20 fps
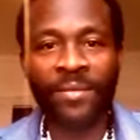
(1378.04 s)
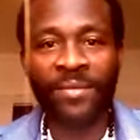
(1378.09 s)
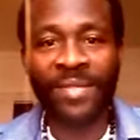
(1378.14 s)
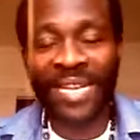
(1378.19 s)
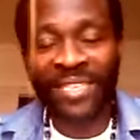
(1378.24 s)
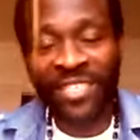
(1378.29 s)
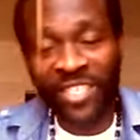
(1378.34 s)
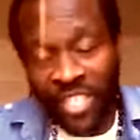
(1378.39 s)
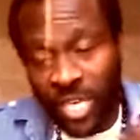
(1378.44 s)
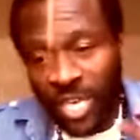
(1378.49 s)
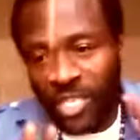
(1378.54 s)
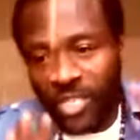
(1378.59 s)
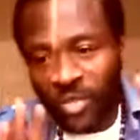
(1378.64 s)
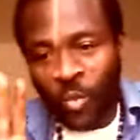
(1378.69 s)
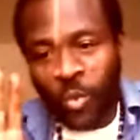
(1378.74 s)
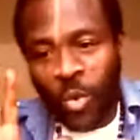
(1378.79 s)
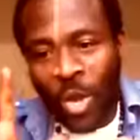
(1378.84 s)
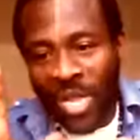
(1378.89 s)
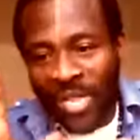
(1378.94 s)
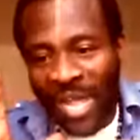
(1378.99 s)
That's just
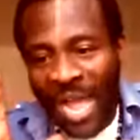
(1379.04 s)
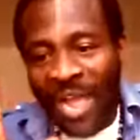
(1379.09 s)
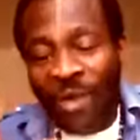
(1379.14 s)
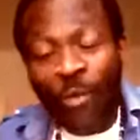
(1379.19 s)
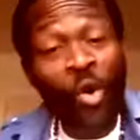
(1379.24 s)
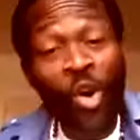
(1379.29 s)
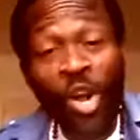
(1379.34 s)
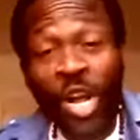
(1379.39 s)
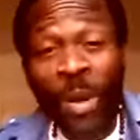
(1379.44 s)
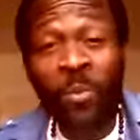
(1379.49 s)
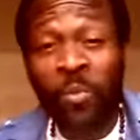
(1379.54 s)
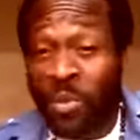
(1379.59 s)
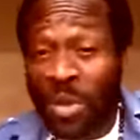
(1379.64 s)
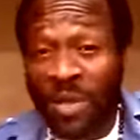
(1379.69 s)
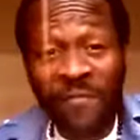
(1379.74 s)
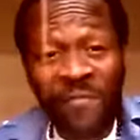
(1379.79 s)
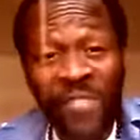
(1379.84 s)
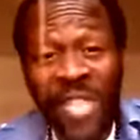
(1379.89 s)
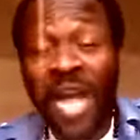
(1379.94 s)
what I woke up with.